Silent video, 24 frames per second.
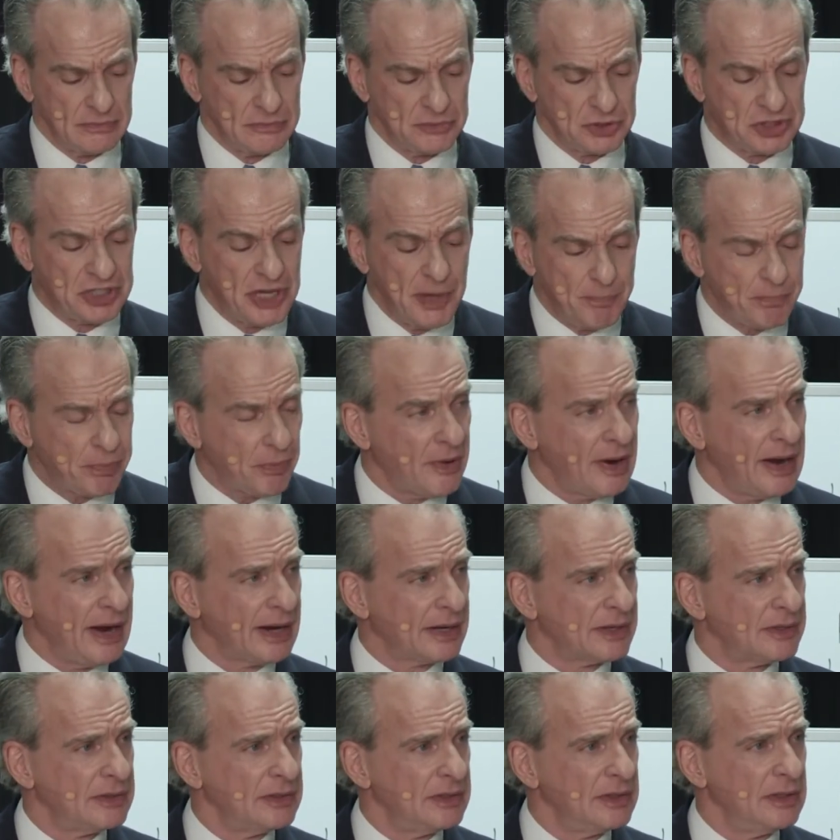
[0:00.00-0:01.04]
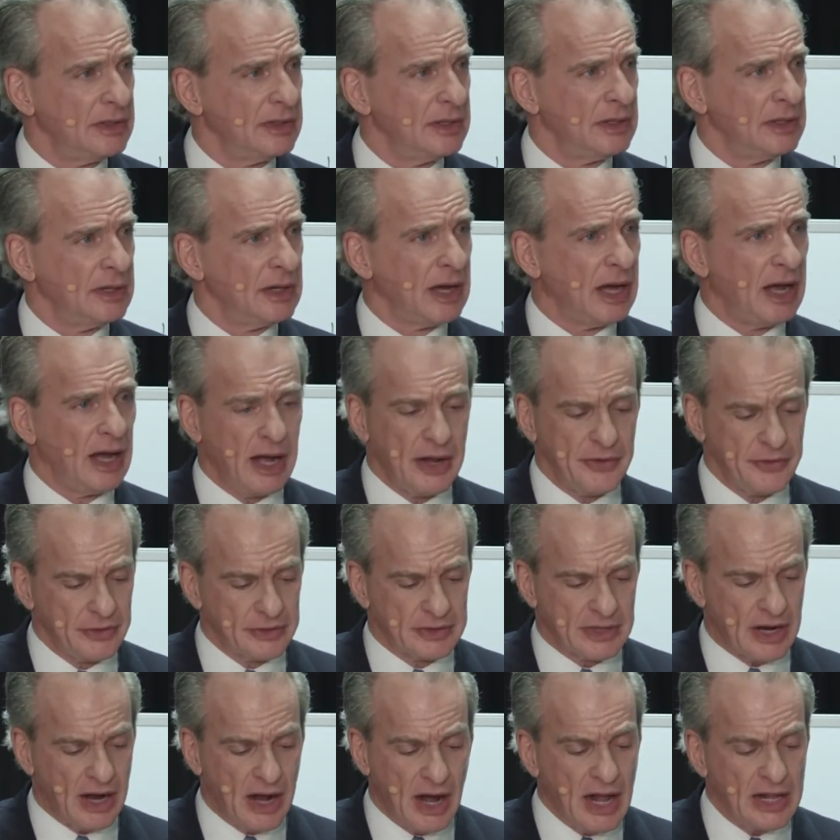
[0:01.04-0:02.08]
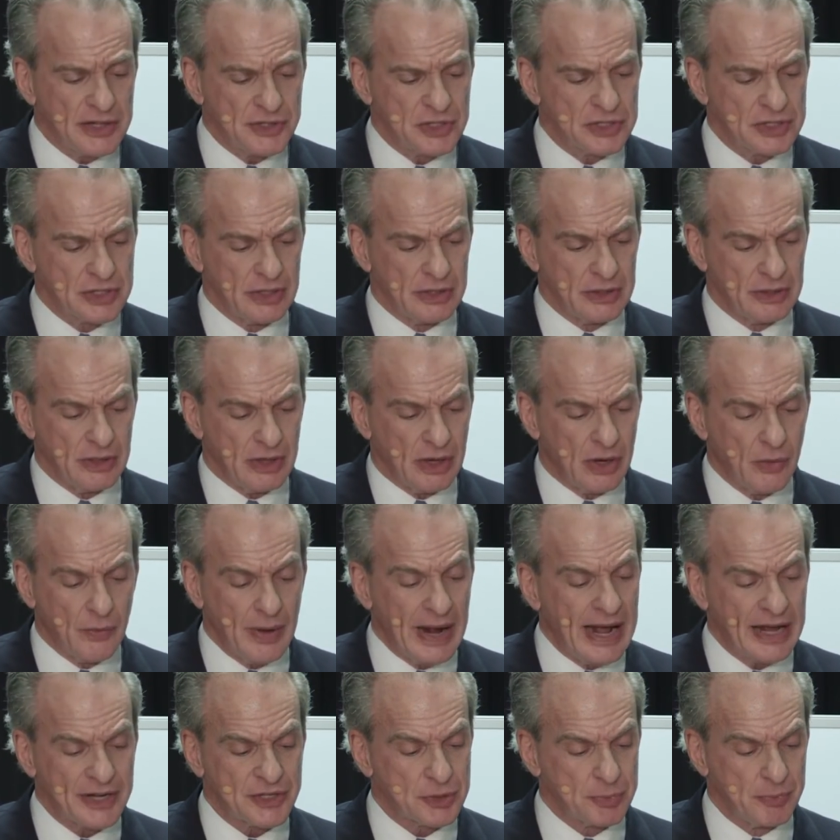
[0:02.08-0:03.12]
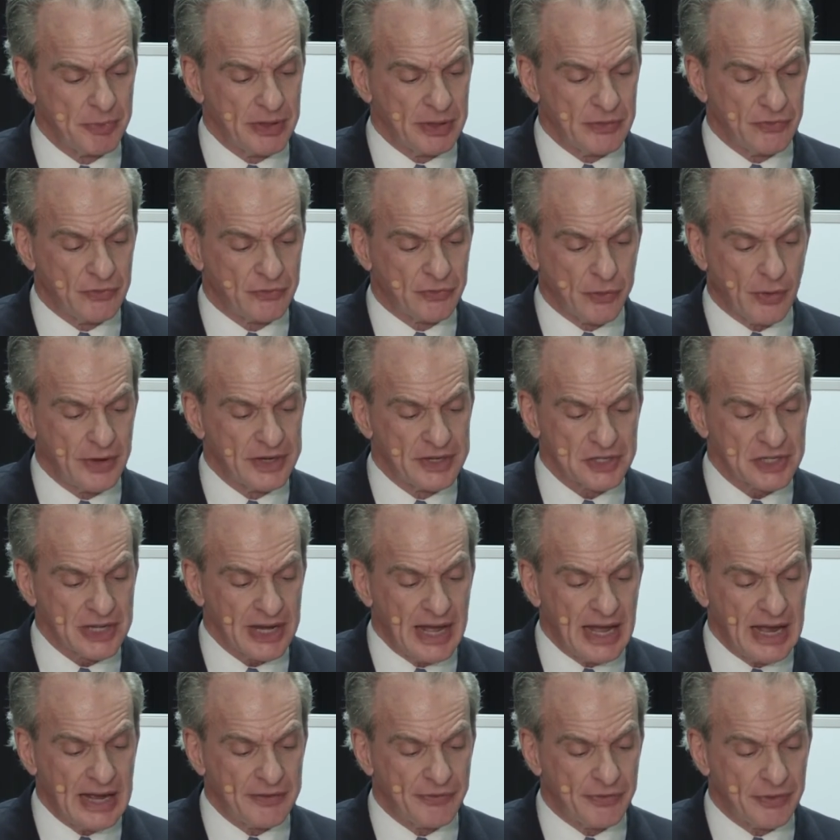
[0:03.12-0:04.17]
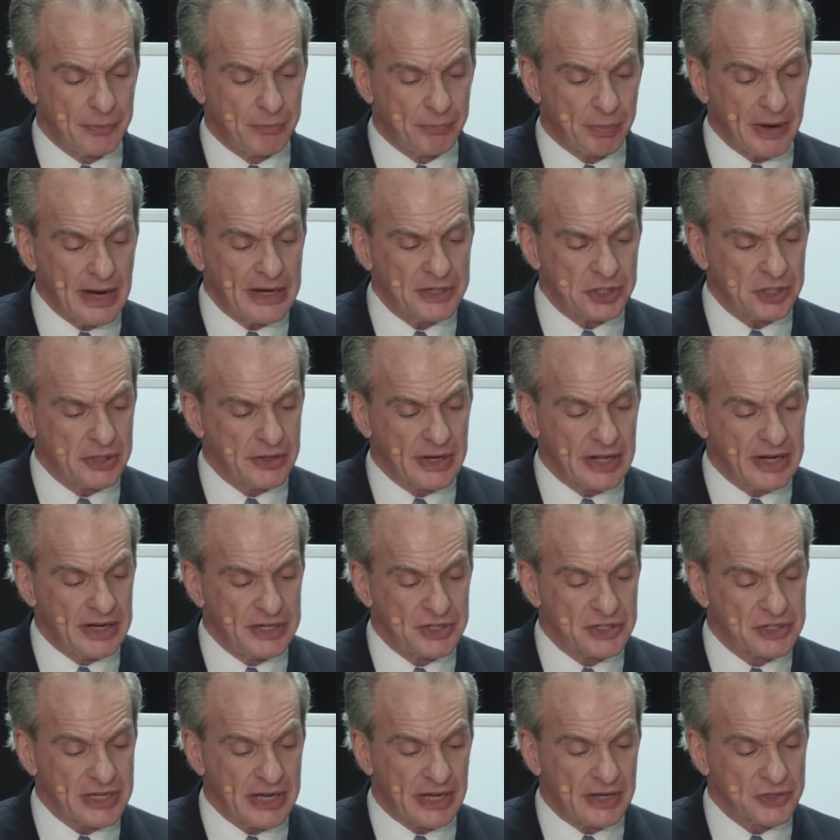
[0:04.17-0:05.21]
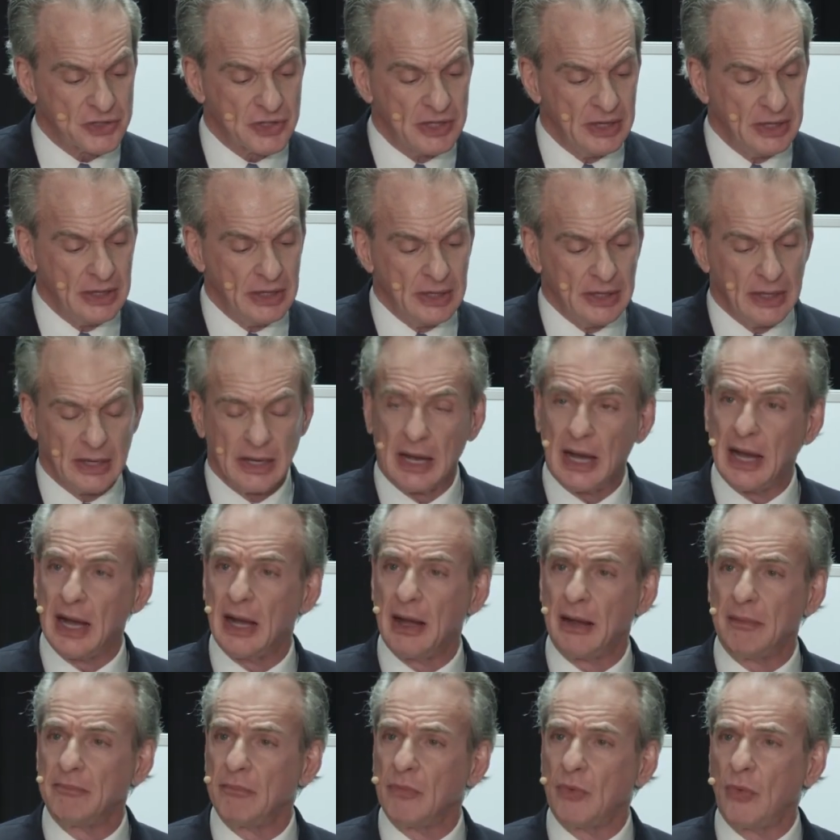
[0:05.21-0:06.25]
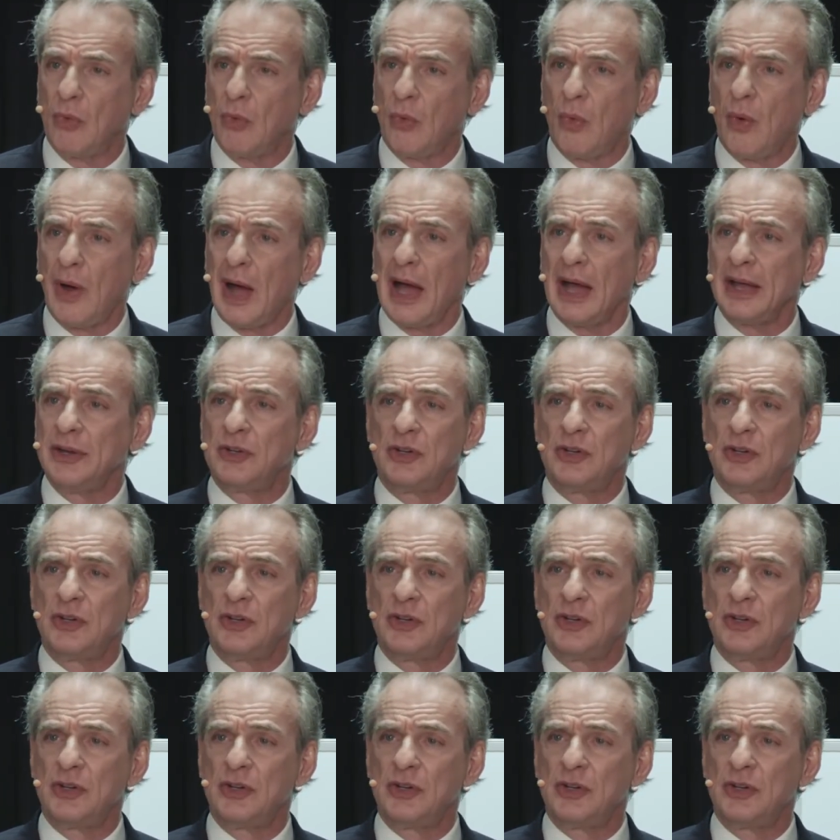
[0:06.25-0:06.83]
shipwrecked, uh, under constant harassment for his life and pressured. And he says um, why